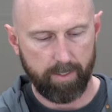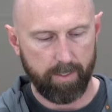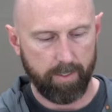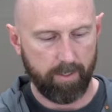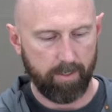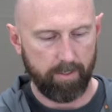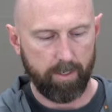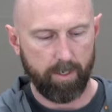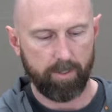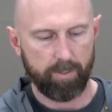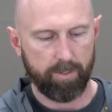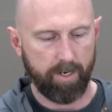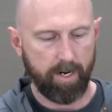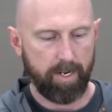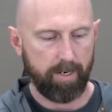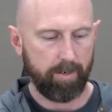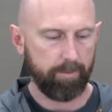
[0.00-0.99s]

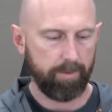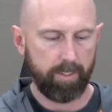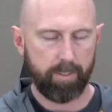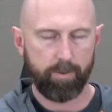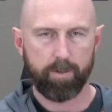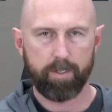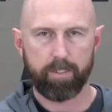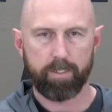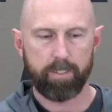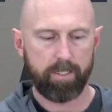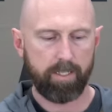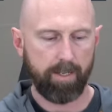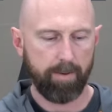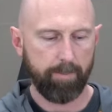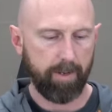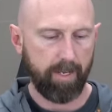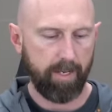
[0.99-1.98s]
larger items that you want to just
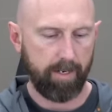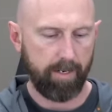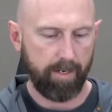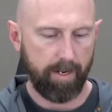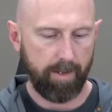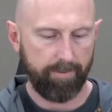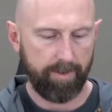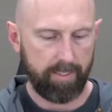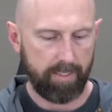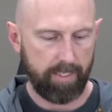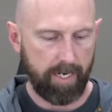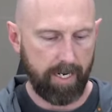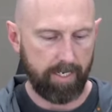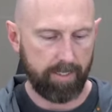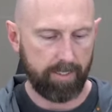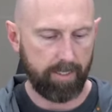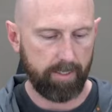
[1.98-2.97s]
slip in and have easy
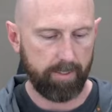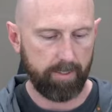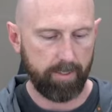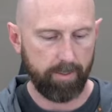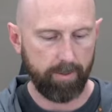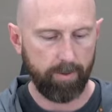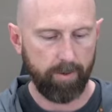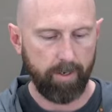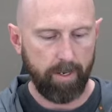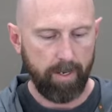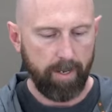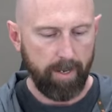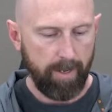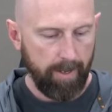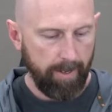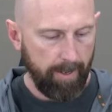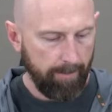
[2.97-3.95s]
access to.
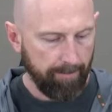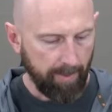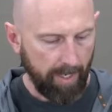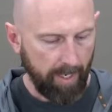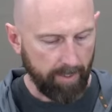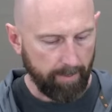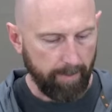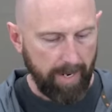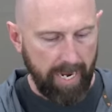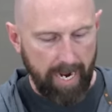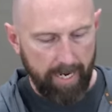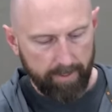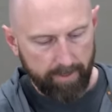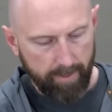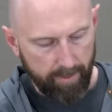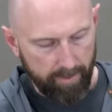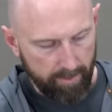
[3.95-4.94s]
On the
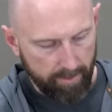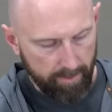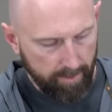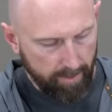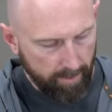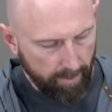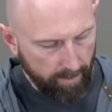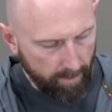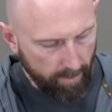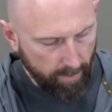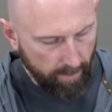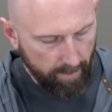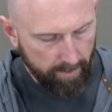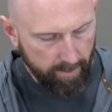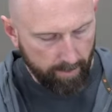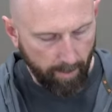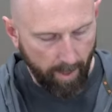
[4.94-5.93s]
back, there's 2
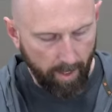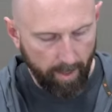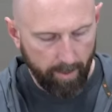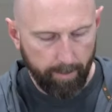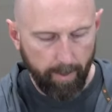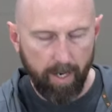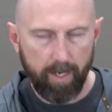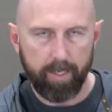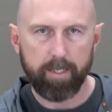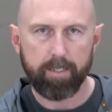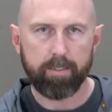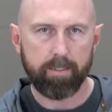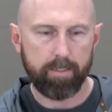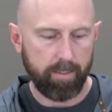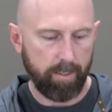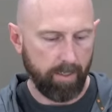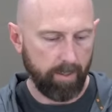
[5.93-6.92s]
smaller
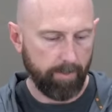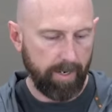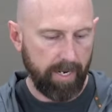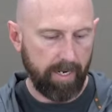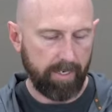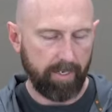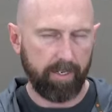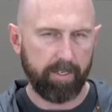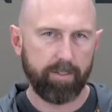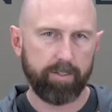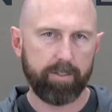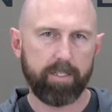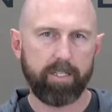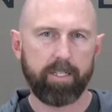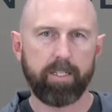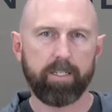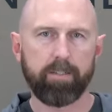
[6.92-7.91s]
pockets on the back. I use
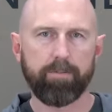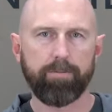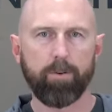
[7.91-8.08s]
these